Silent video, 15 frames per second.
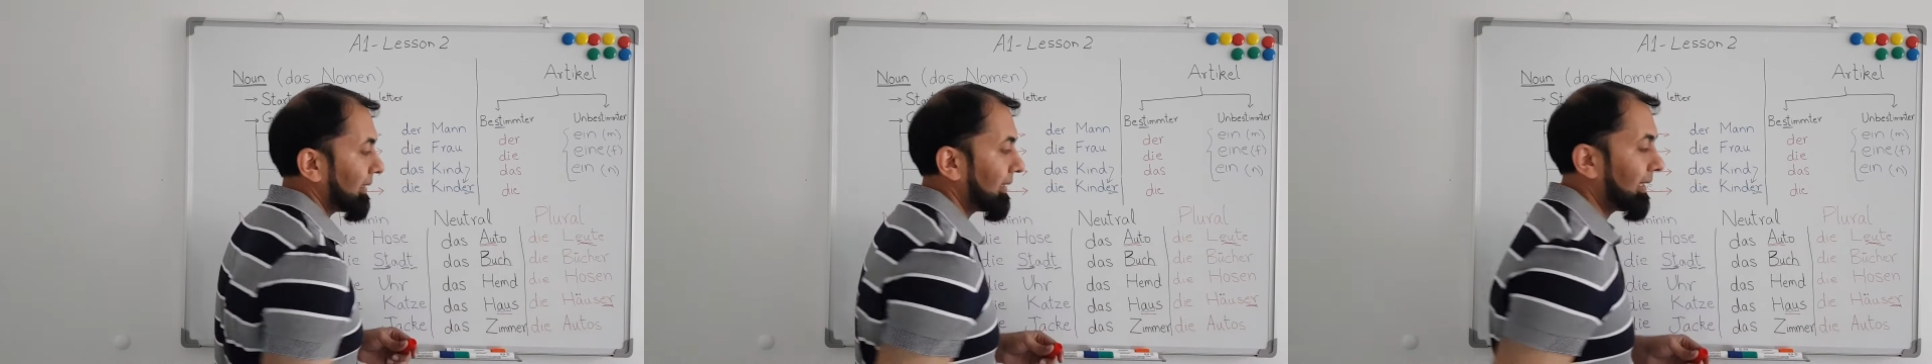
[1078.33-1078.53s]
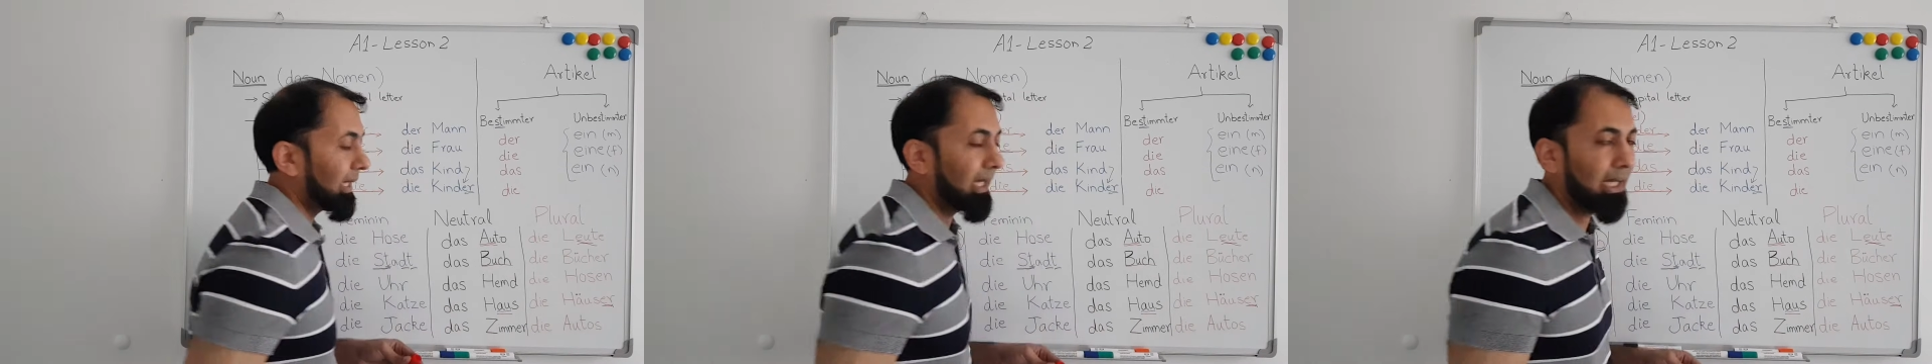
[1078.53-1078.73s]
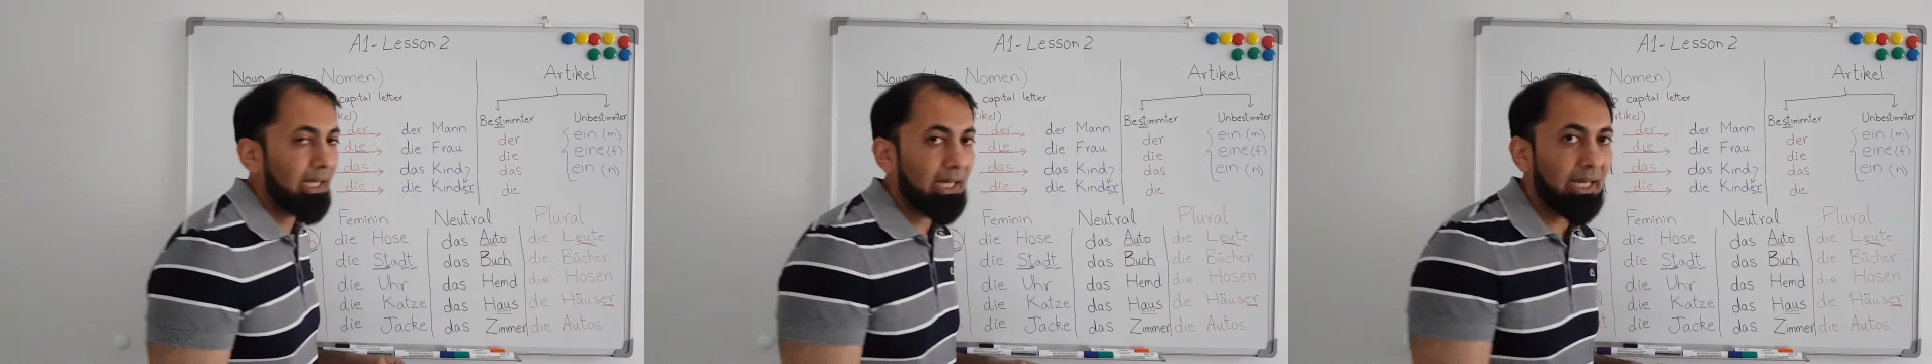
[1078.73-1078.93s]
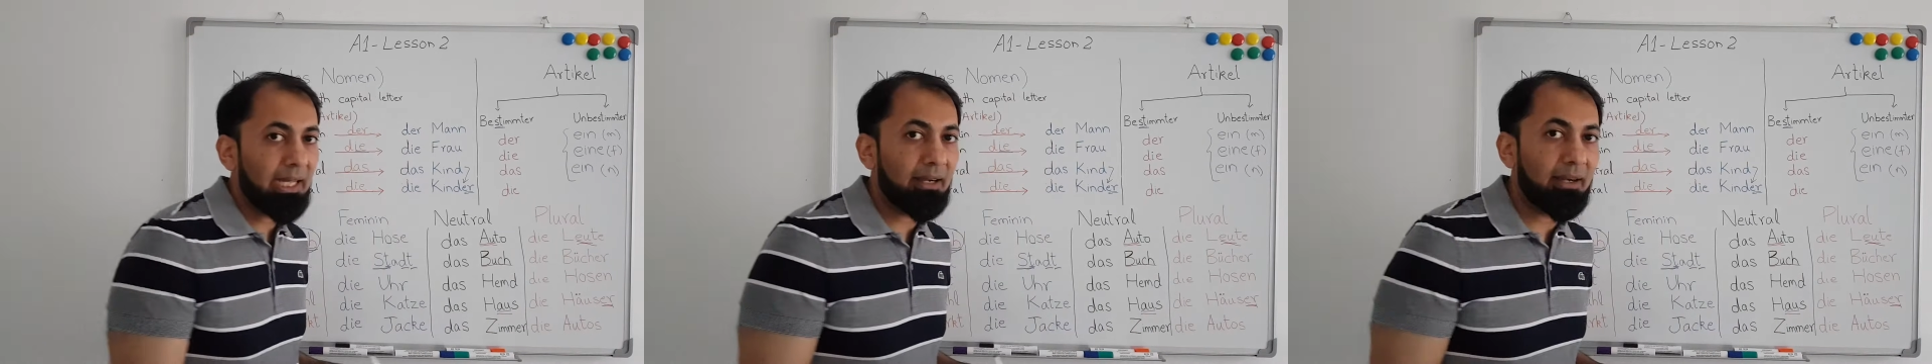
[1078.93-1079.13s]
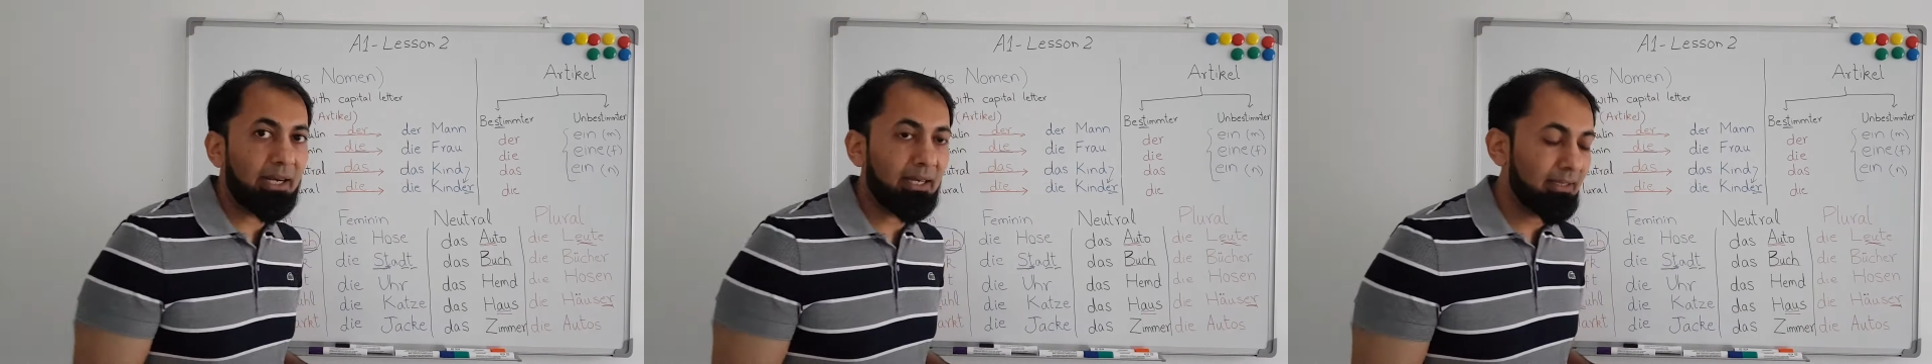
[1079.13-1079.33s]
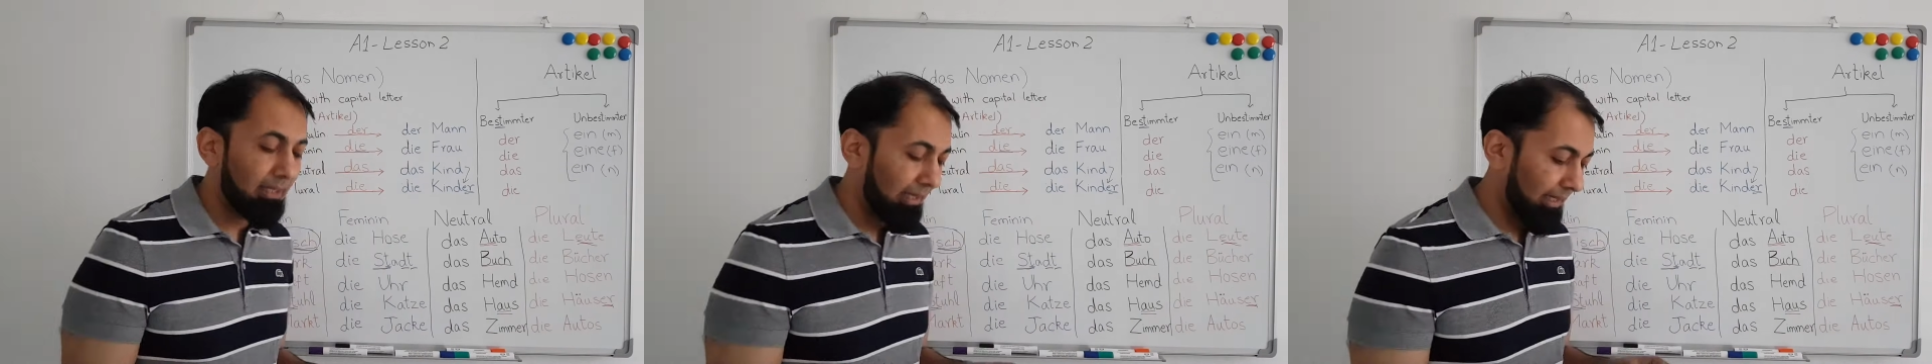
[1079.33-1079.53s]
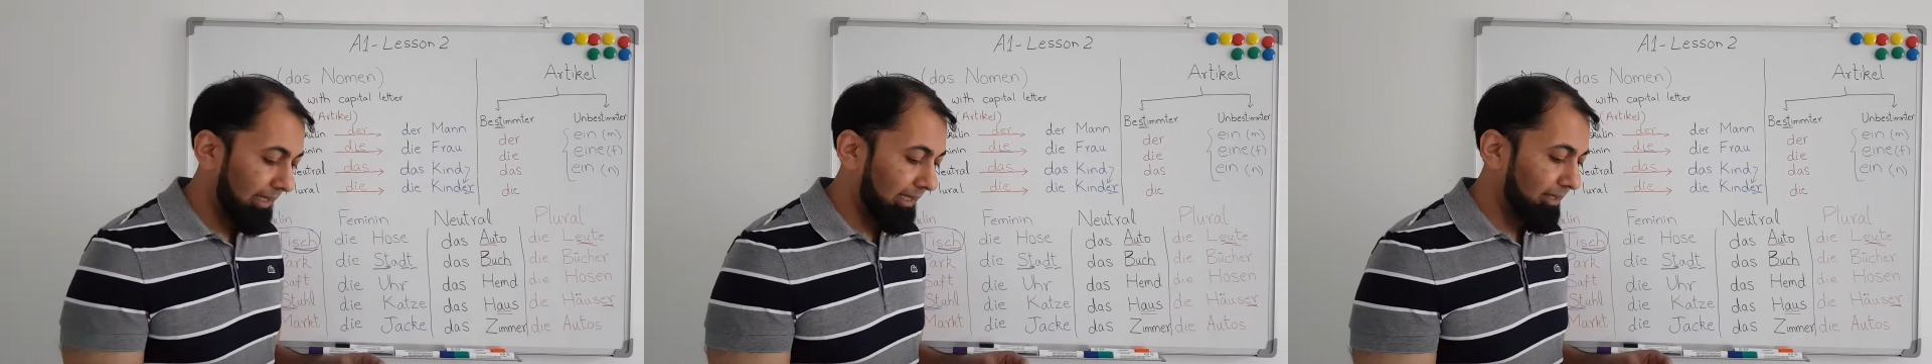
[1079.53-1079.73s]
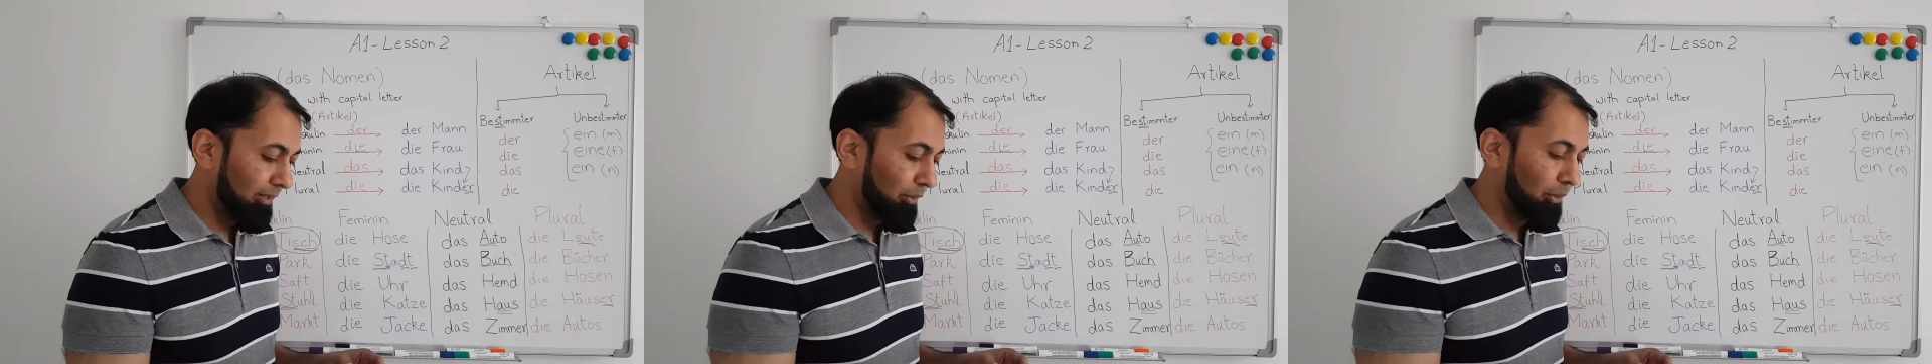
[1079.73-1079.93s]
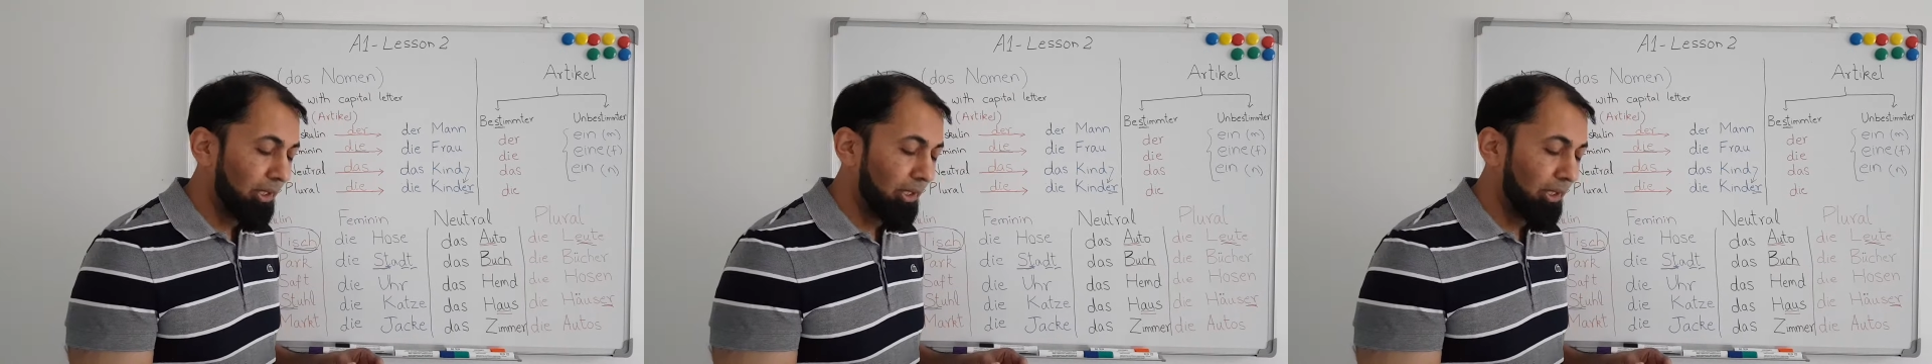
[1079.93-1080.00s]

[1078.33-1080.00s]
AR at the end